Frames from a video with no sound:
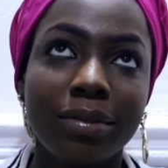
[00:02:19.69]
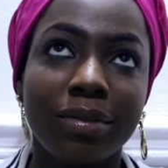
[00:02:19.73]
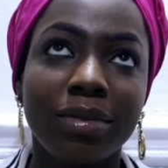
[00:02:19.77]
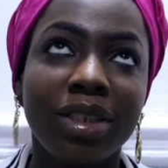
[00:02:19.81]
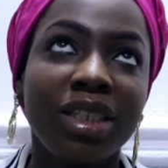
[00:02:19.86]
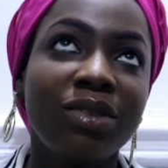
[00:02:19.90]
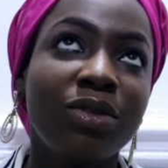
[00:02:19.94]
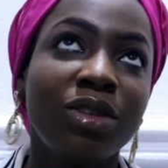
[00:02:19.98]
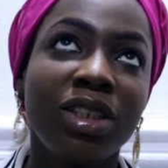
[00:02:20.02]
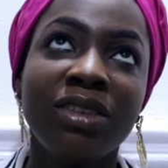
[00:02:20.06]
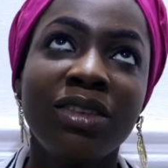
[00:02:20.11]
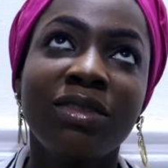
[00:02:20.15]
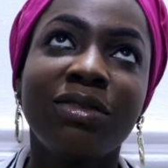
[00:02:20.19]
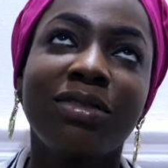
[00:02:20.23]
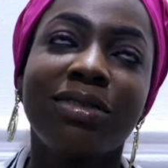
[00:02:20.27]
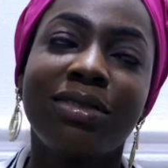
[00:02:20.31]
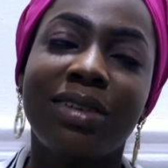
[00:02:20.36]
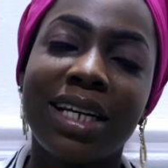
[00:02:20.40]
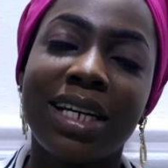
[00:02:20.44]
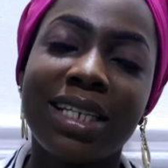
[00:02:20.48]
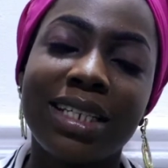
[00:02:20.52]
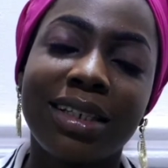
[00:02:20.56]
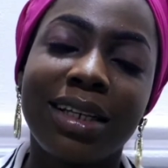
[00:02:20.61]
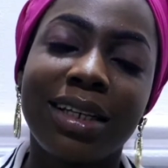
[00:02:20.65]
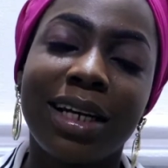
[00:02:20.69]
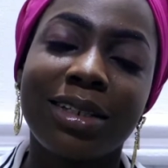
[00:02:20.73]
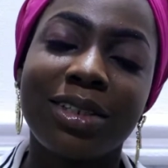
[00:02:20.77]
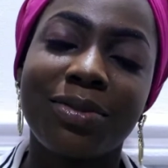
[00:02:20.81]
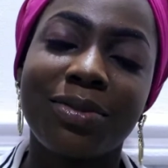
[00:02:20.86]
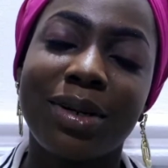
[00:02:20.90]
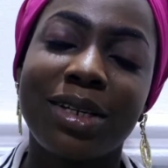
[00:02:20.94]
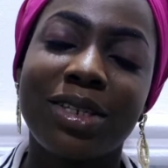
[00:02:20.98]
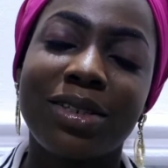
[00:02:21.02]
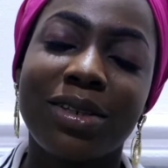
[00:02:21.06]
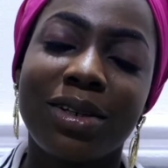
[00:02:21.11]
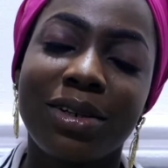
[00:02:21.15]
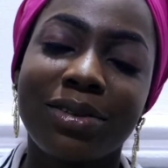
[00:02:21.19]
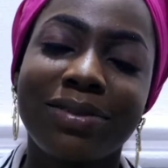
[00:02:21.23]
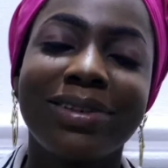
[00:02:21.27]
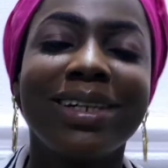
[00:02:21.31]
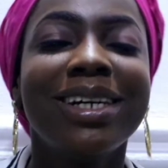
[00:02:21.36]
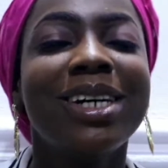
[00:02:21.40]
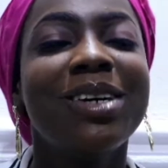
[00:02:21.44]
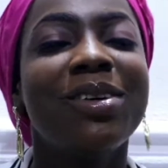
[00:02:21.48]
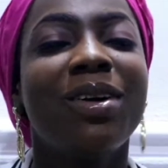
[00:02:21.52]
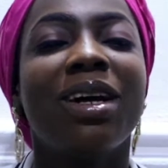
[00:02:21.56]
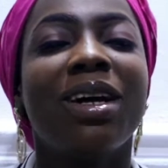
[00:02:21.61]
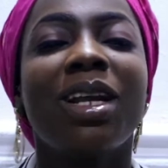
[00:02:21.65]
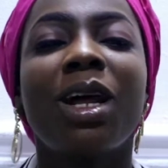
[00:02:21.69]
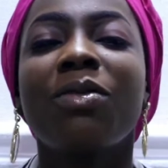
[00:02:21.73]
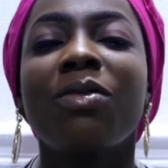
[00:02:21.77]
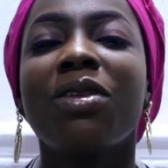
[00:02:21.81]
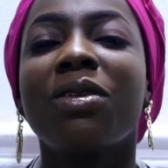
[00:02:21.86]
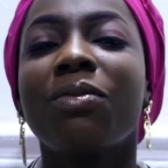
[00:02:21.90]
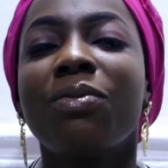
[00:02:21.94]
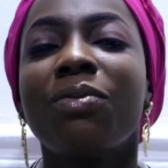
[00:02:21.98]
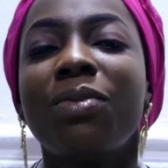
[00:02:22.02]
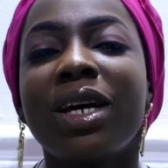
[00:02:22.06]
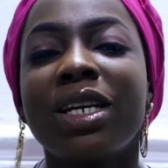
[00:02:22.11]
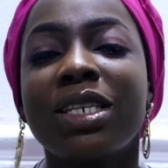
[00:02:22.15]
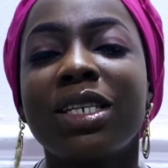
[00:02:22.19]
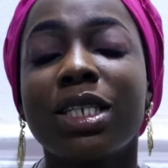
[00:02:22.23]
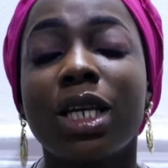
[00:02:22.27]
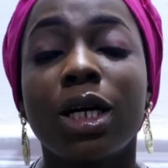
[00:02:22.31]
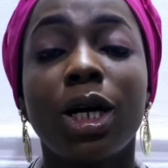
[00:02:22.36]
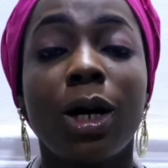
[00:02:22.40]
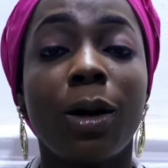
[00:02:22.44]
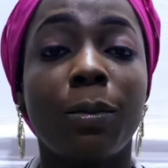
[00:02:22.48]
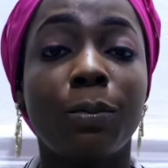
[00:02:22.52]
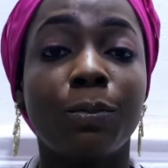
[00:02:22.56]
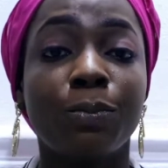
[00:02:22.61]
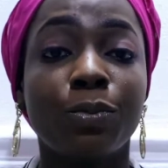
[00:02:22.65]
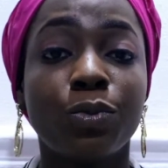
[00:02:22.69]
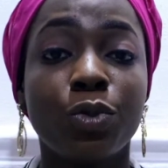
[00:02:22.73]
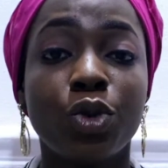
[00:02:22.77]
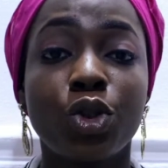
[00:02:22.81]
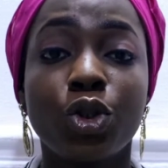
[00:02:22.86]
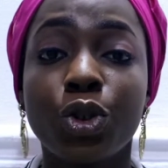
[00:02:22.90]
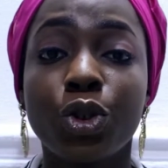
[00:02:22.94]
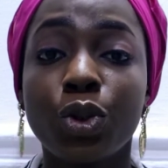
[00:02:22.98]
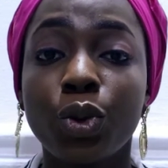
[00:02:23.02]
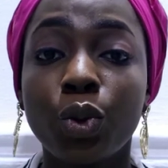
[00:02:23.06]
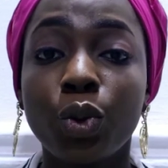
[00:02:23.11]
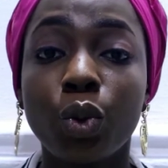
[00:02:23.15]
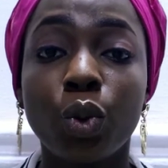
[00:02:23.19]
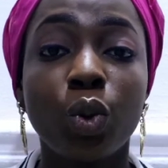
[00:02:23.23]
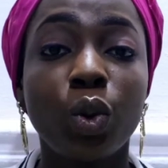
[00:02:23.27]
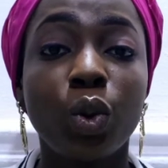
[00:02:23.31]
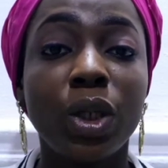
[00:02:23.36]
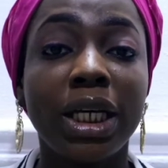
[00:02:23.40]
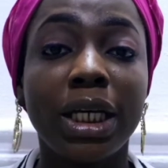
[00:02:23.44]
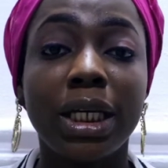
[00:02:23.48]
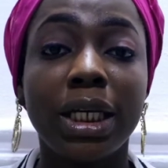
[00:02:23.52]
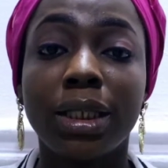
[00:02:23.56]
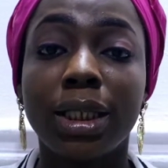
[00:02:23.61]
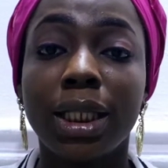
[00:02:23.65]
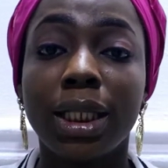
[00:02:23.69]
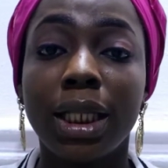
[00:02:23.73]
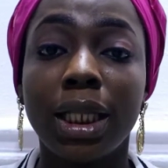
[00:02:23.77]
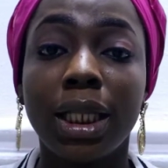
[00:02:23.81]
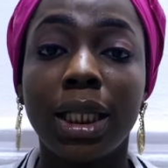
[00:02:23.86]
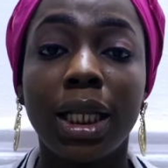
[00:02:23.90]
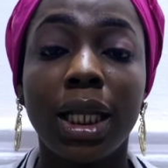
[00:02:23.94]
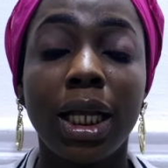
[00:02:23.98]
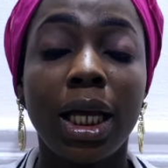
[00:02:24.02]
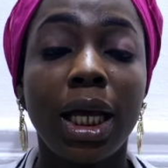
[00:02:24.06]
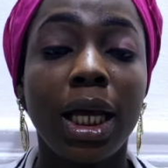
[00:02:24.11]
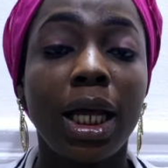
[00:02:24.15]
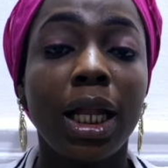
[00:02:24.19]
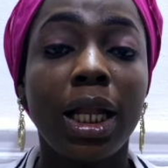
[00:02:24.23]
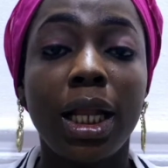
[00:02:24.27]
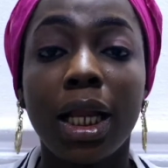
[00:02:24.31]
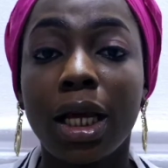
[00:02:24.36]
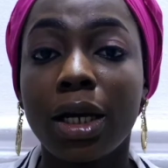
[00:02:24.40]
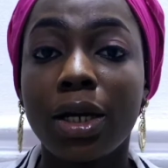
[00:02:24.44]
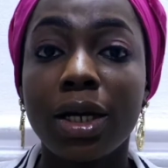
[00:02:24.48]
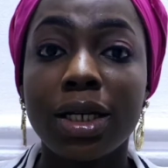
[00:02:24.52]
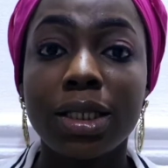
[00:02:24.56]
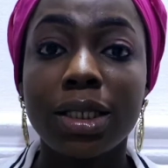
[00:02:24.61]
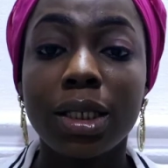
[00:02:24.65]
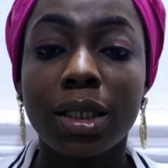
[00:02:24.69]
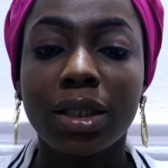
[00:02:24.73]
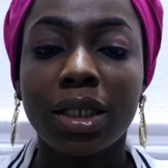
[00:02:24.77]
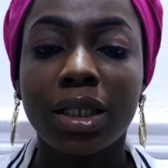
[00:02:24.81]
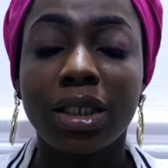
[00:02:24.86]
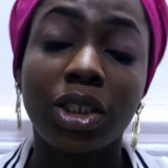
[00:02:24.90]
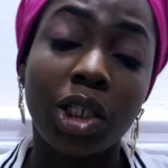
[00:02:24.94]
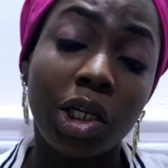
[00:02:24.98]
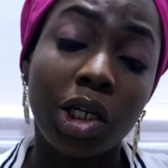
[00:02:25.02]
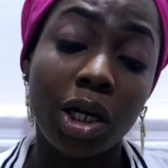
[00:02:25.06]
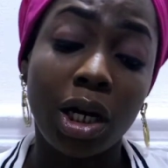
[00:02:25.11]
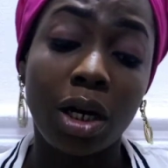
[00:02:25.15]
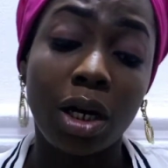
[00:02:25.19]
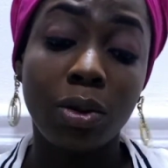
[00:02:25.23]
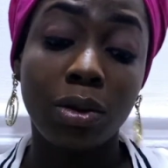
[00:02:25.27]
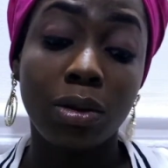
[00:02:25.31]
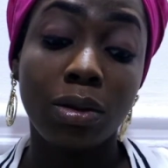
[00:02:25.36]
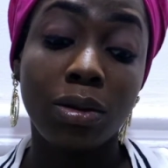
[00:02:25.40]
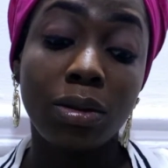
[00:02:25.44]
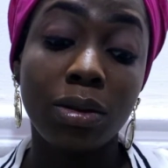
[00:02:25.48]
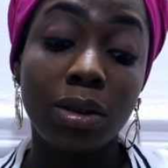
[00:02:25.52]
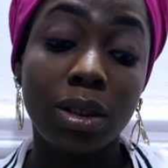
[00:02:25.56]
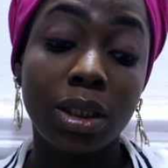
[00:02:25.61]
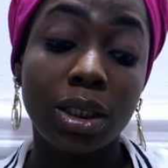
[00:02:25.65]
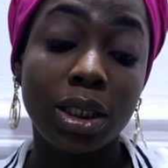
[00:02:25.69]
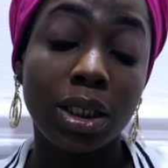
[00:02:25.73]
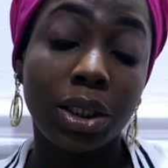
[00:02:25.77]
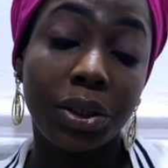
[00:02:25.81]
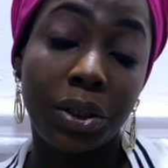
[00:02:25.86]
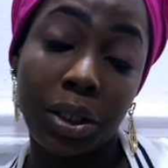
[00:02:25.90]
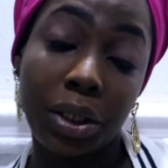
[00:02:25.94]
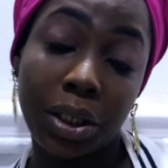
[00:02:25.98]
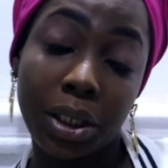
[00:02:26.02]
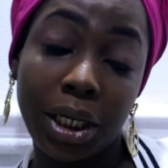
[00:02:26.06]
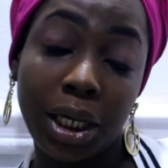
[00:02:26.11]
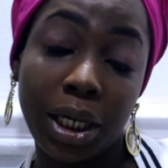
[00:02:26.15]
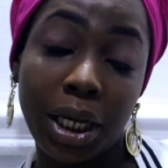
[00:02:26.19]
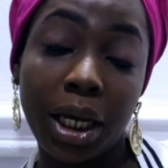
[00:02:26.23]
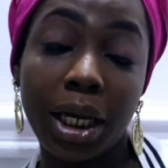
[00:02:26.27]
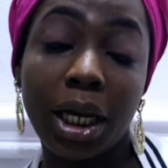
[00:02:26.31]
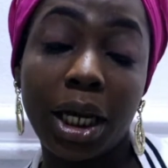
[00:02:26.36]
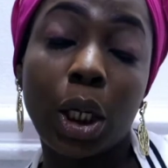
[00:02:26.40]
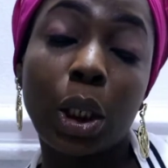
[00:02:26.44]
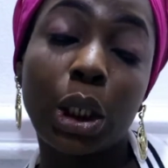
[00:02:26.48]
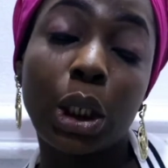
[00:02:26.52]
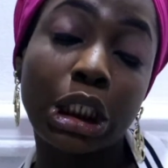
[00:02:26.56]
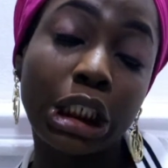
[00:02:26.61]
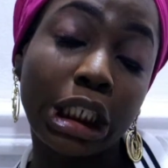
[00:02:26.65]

even if I say that myself, one of the best school in Lagos State, Nigeria. You can Google it. Okay.